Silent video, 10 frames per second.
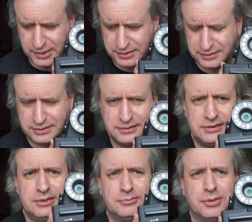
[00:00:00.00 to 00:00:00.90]
This is
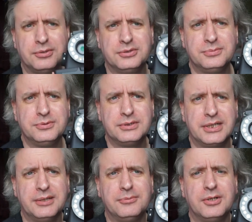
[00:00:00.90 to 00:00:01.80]
the Impossible
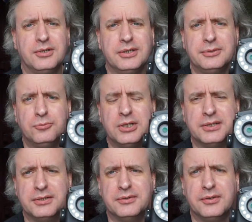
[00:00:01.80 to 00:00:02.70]
Camera
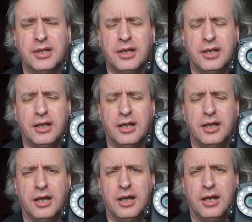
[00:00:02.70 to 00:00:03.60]
I-1.
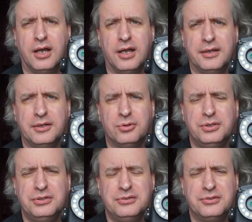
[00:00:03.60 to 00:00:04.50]
Uh, the
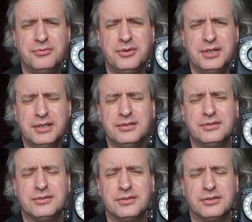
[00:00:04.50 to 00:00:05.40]
origins of
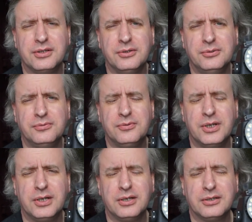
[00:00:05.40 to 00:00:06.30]
this go
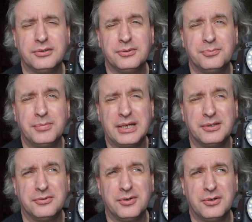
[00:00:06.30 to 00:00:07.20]
far goes back
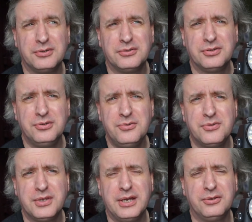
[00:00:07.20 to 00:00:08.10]
as far as
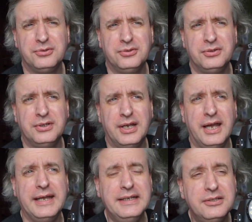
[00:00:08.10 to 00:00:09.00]

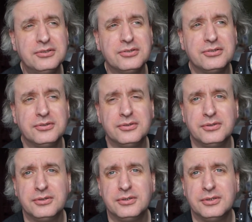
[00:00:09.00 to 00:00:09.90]
2008
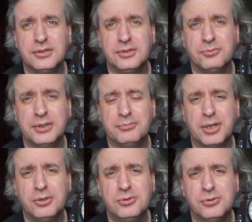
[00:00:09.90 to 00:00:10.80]
when
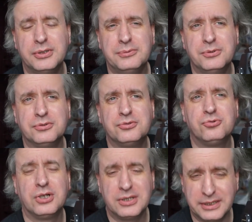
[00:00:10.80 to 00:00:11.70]
Polaroid was
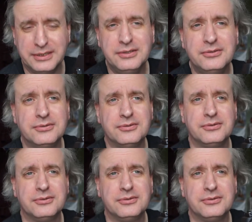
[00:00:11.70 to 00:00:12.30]
struggling